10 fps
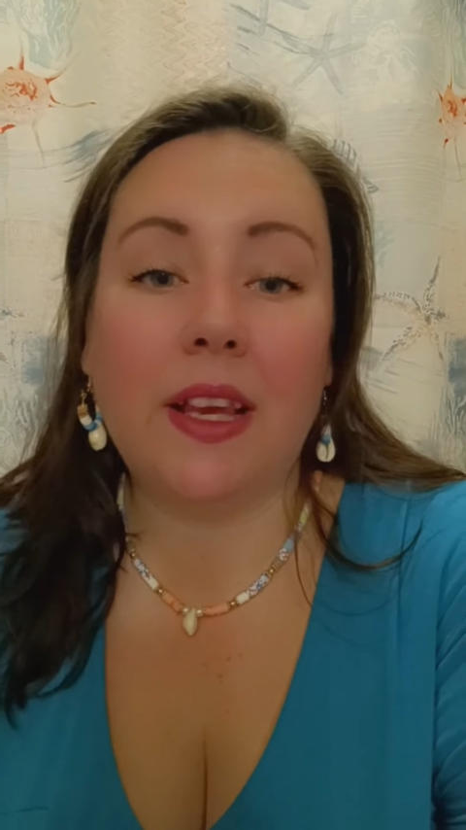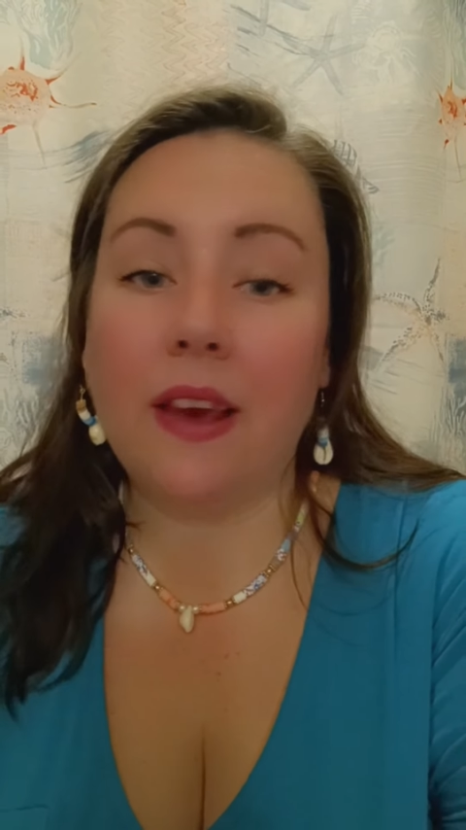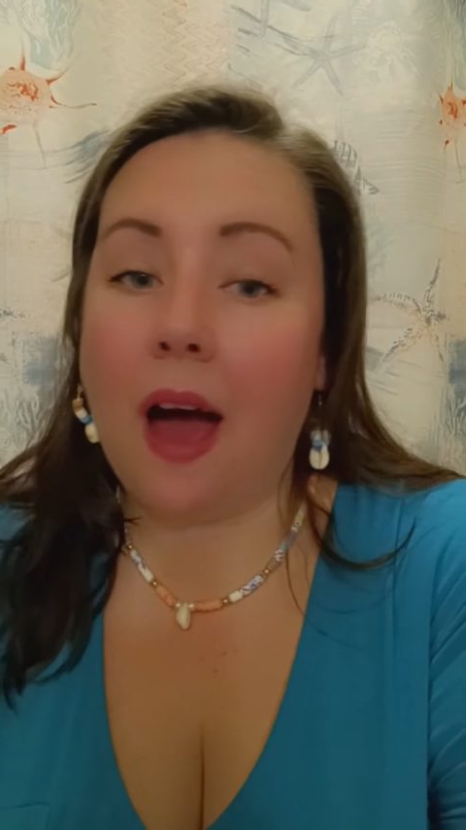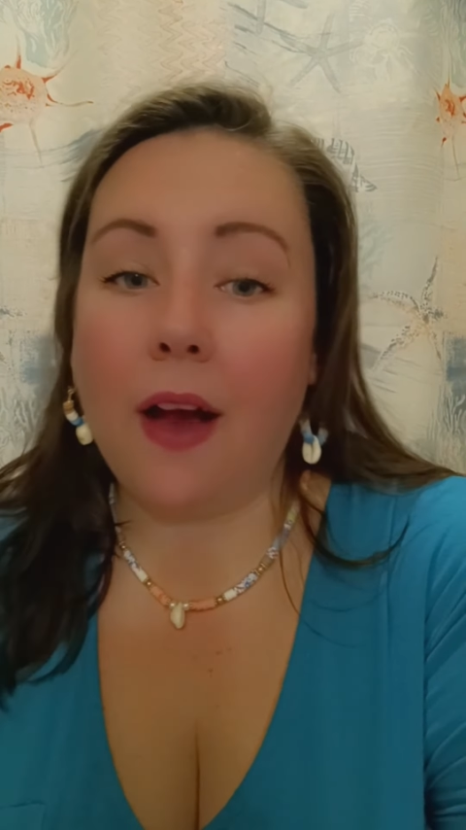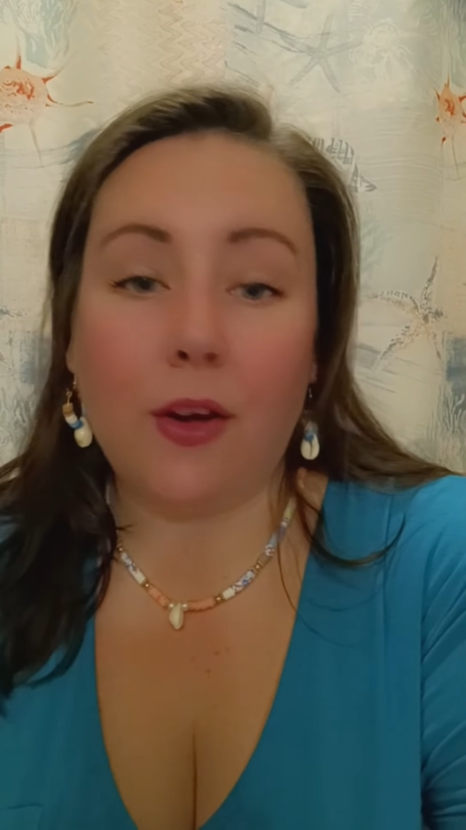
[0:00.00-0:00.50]

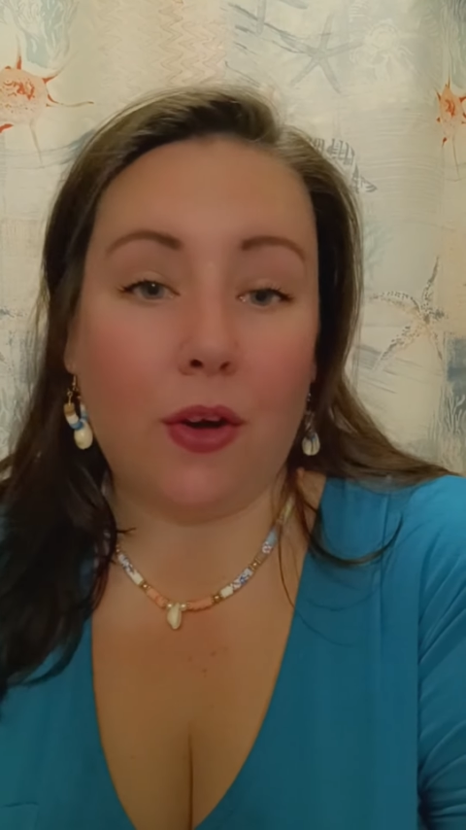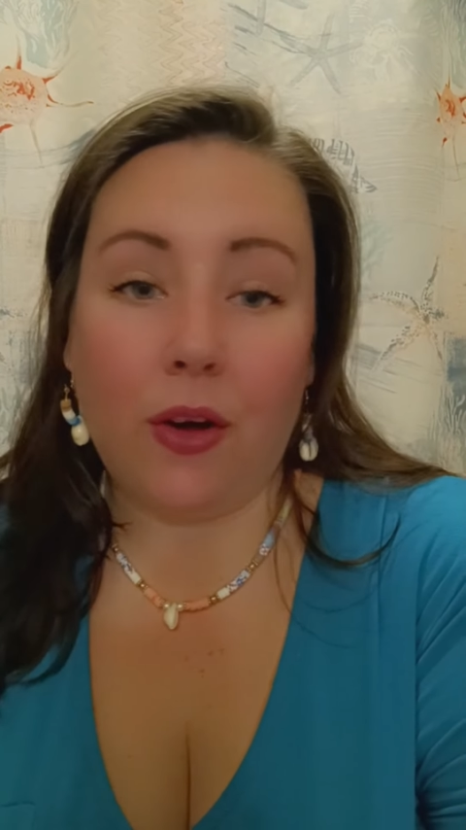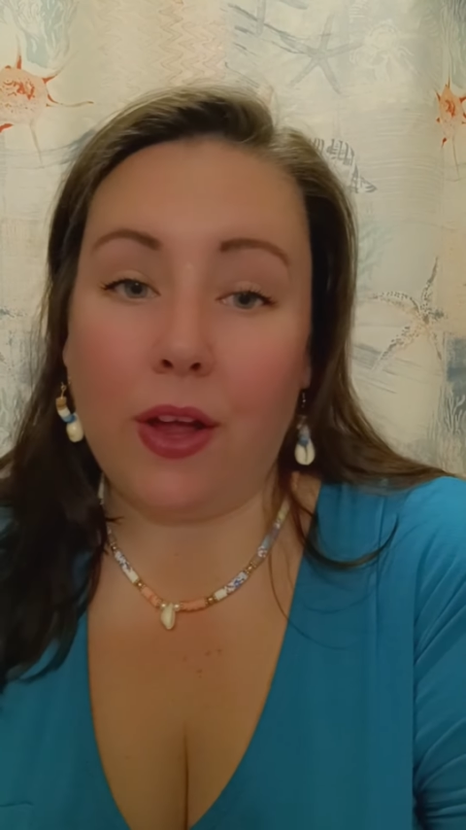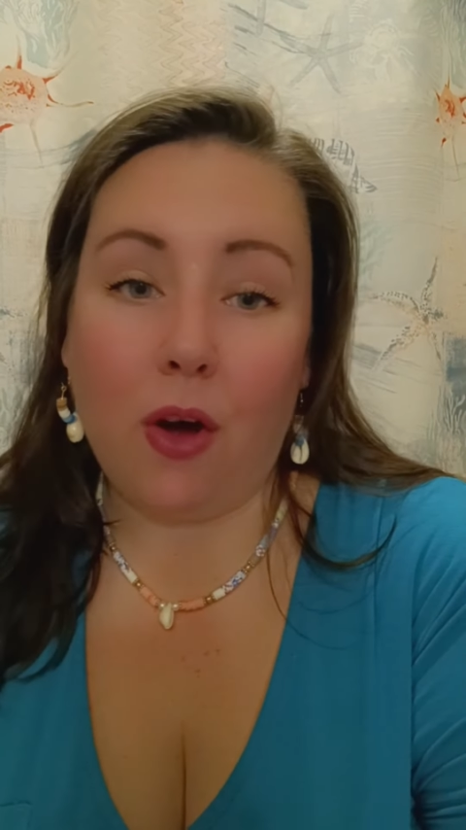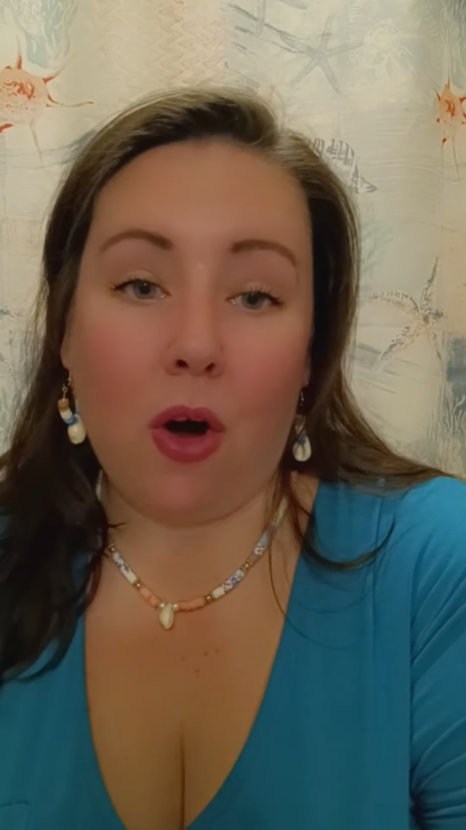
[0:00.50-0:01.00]
not
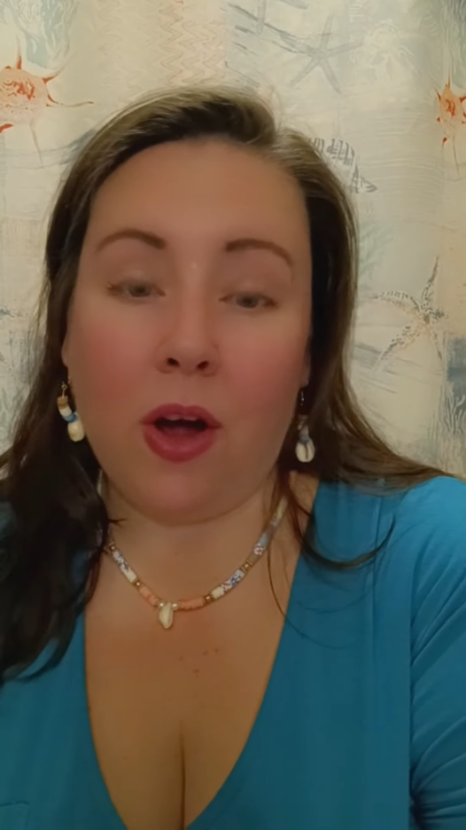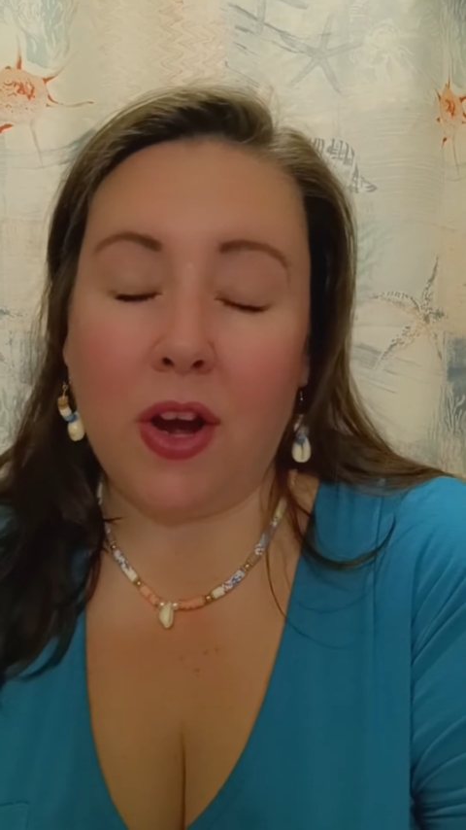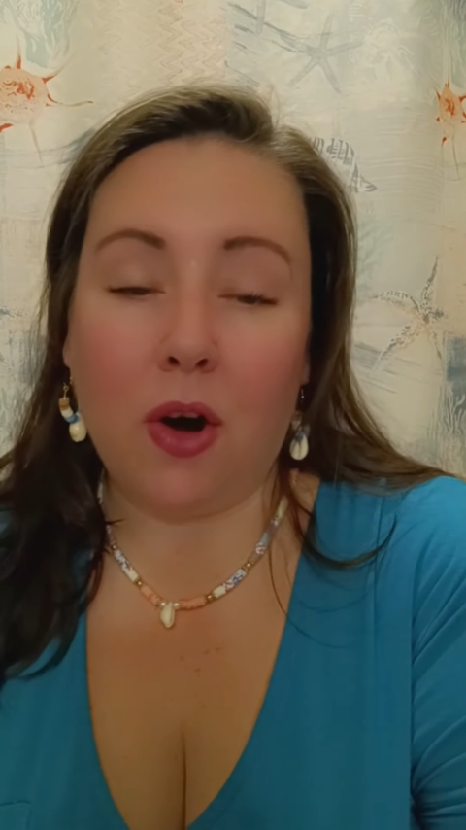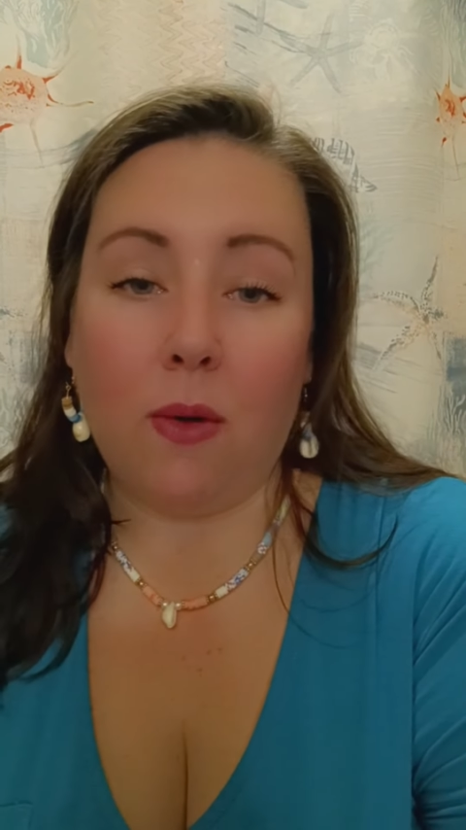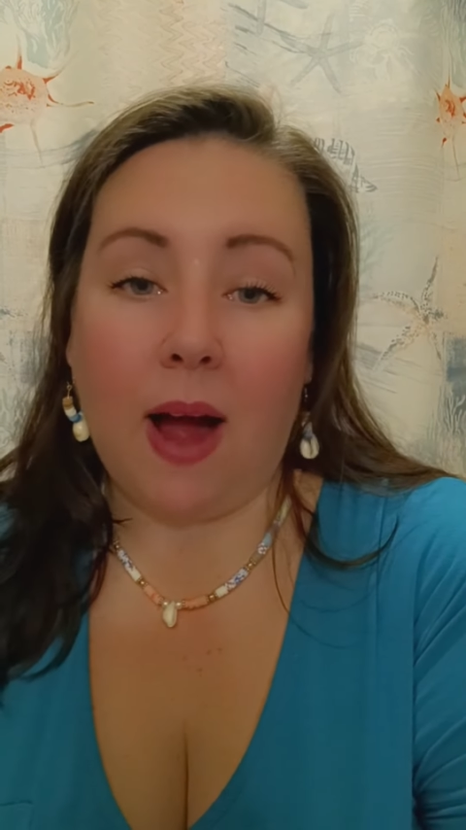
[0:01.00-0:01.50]
good on
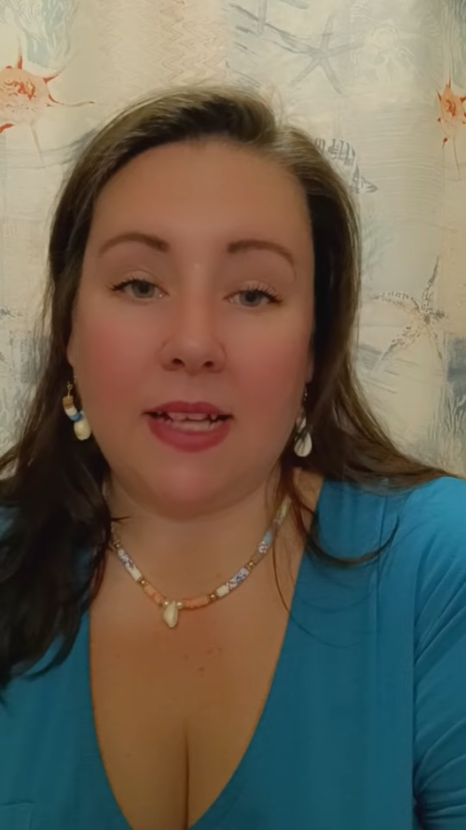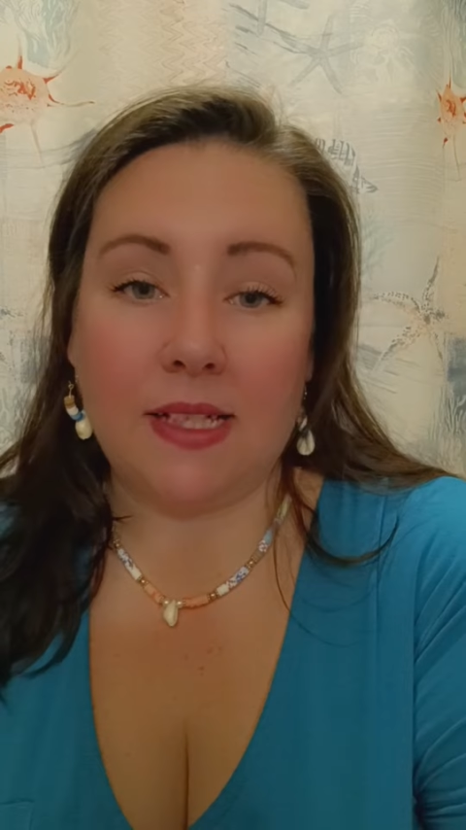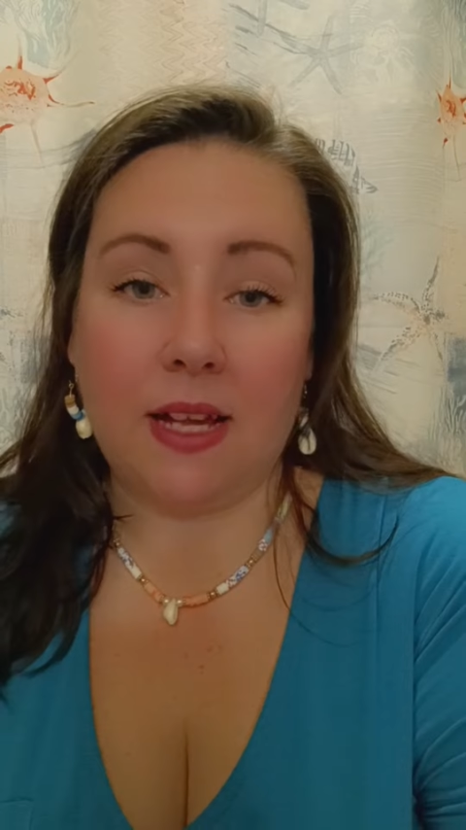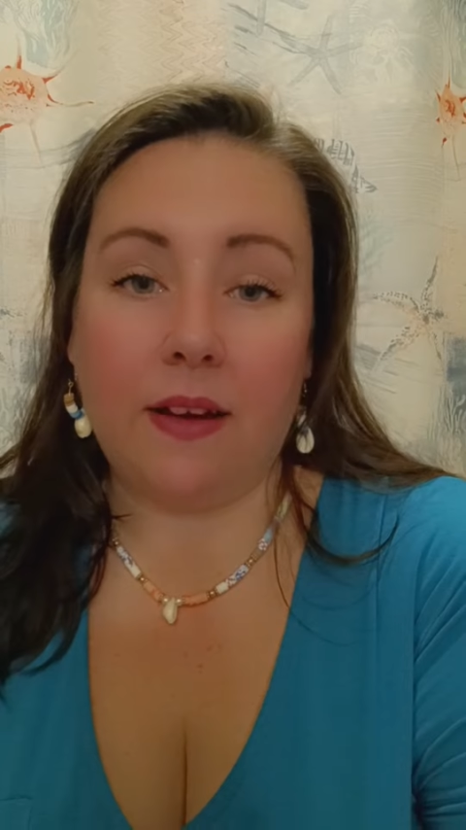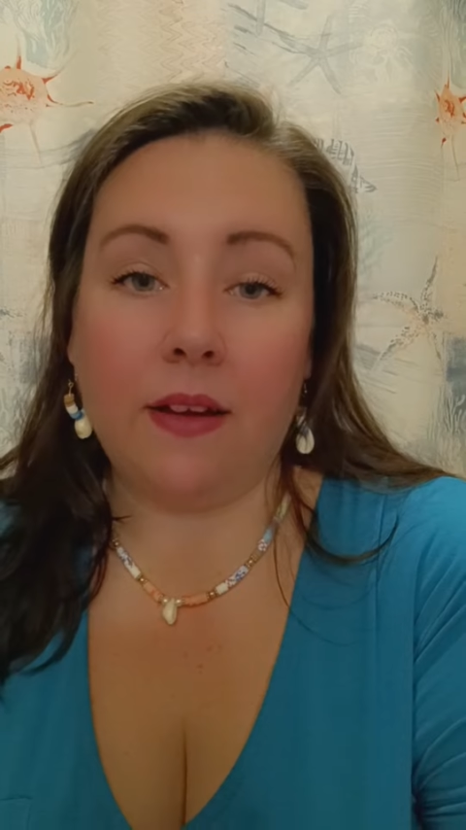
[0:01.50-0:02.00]

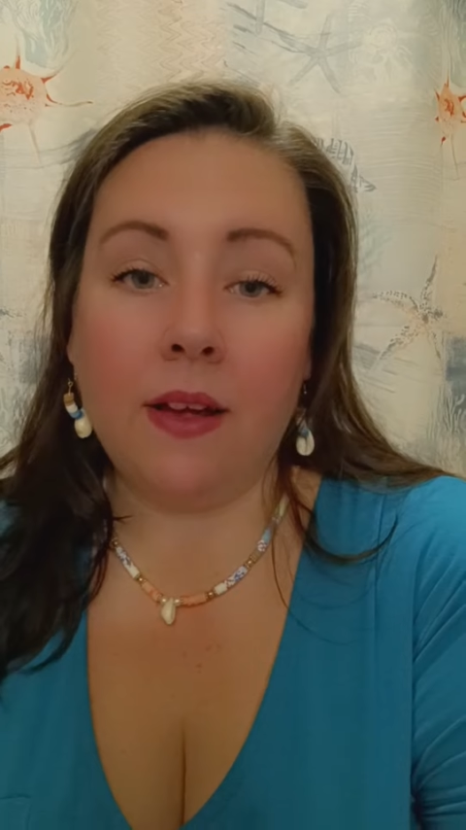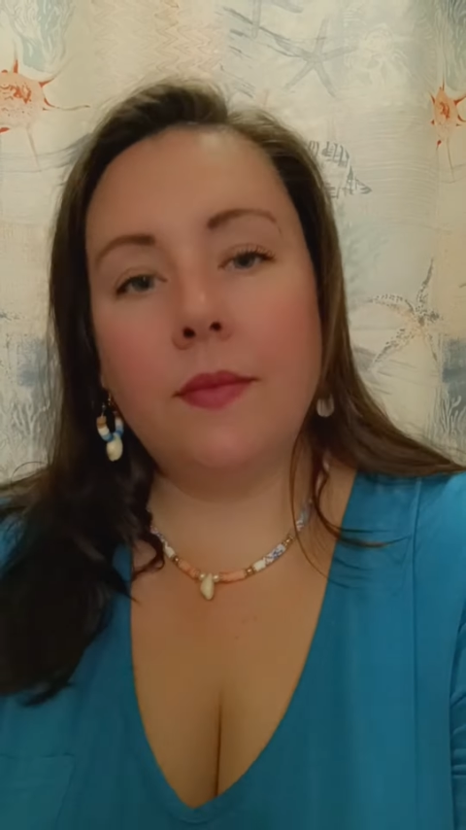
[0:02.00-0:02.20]
Horizon.